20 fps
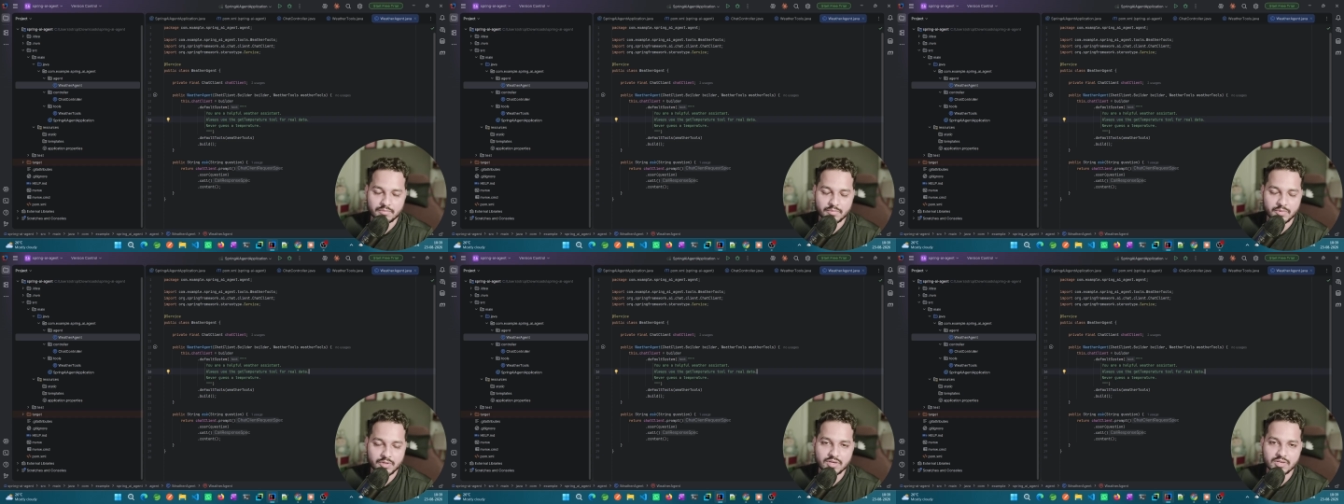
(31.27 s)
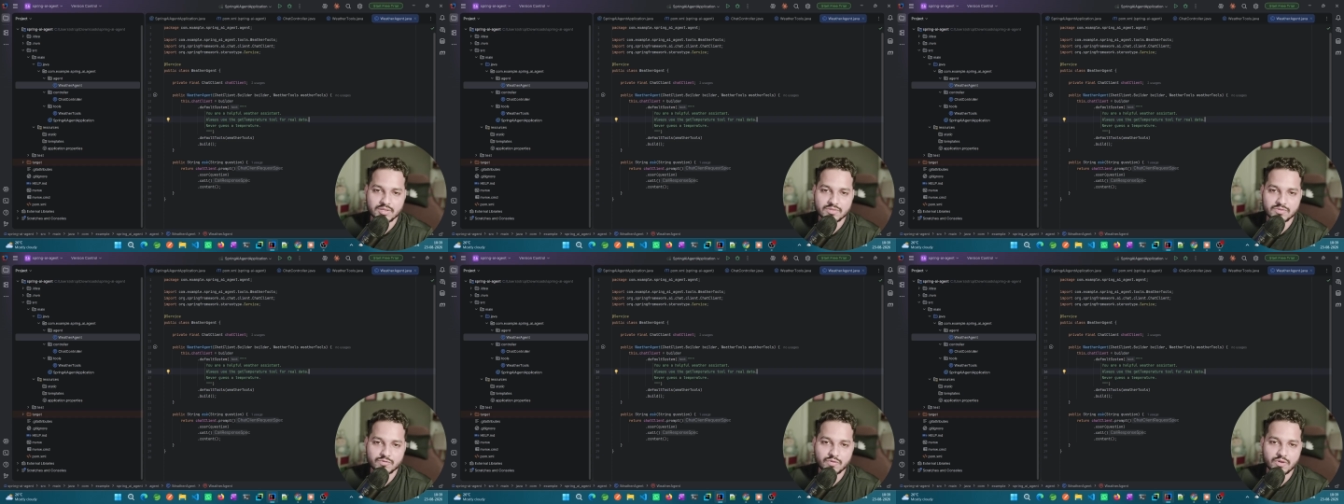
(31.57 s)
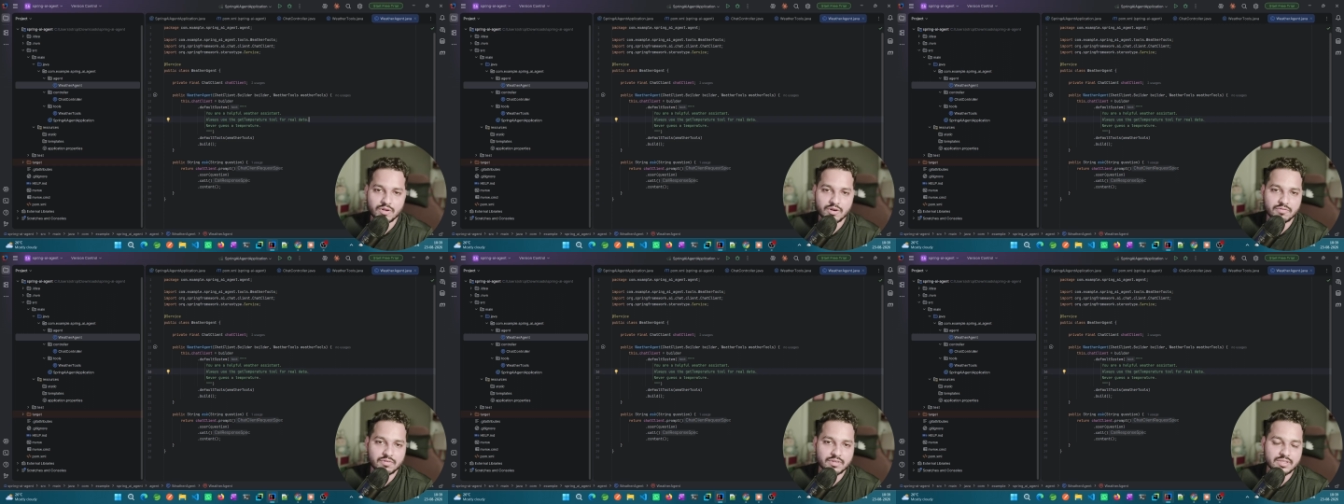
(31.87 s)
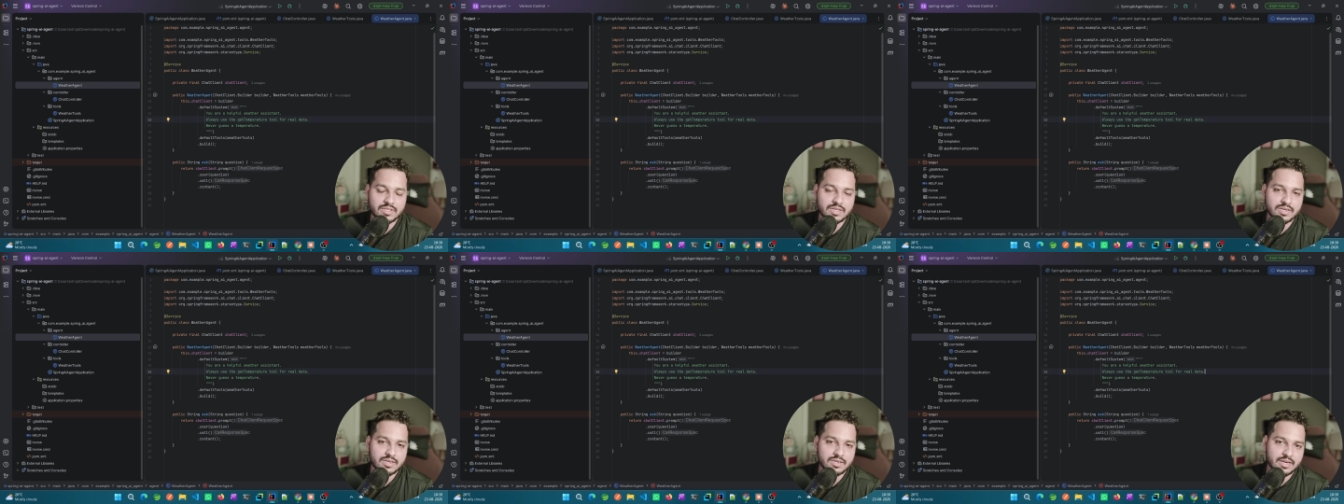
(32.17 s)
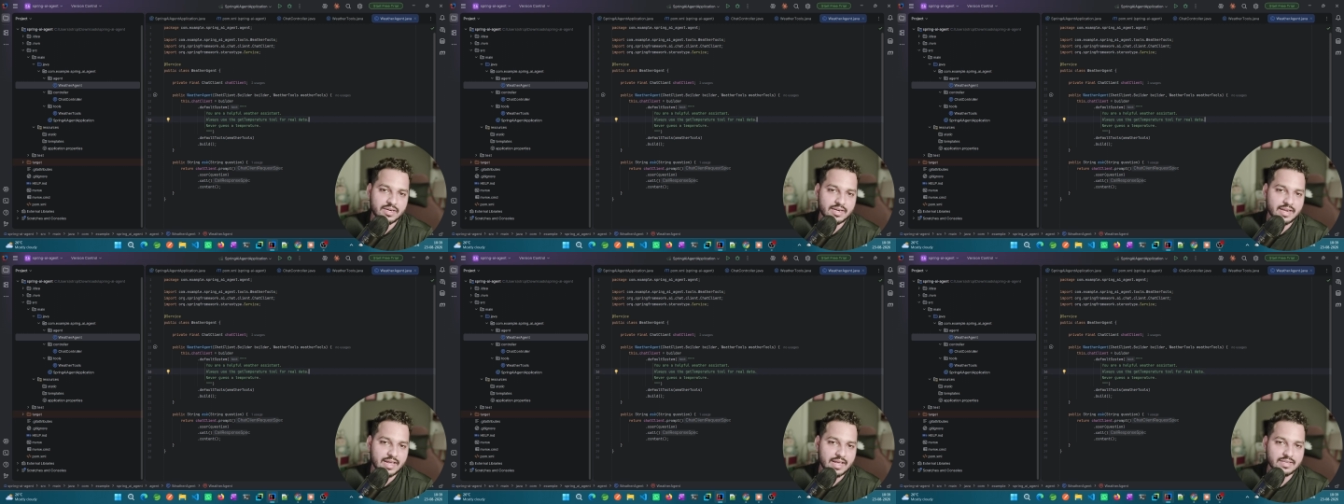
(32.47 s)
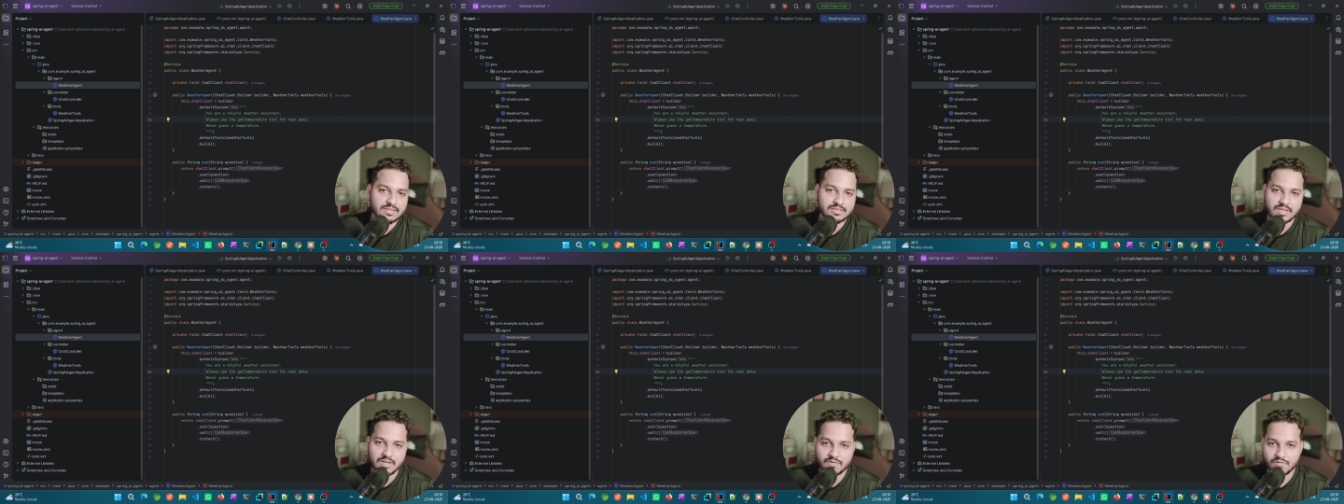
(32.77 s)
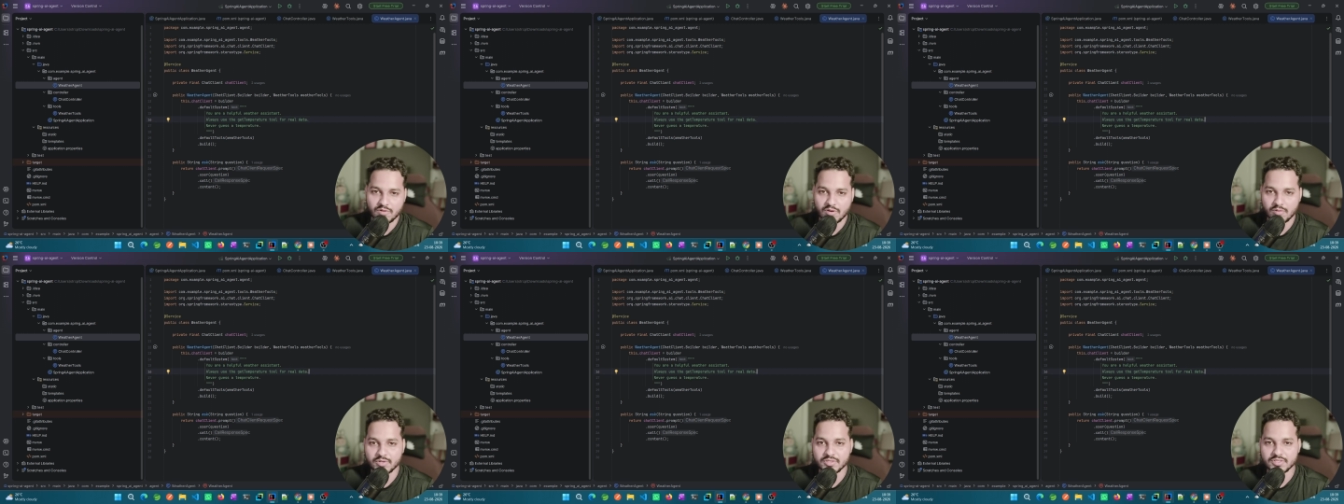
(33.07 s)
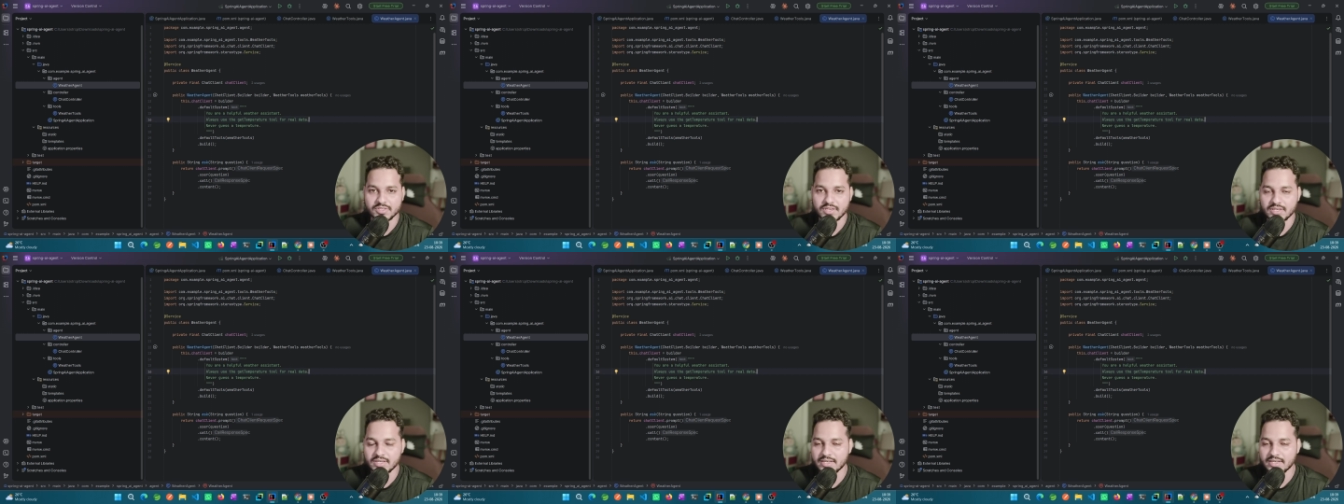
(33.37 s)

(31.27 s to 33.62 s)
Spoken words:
because for a weather it has the information,